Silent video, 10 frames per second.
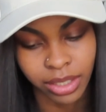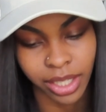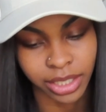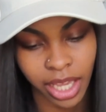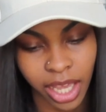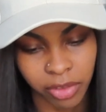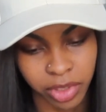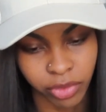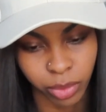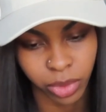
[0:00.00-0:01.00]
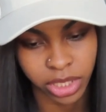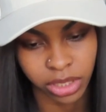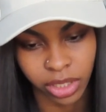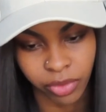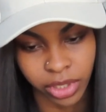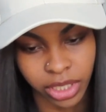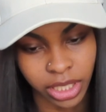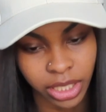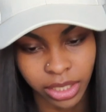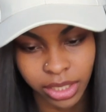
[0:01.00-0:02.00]
Like, they have different ones of different
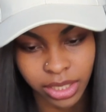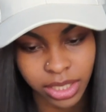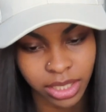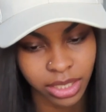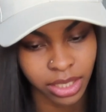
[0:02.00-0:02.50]
dings.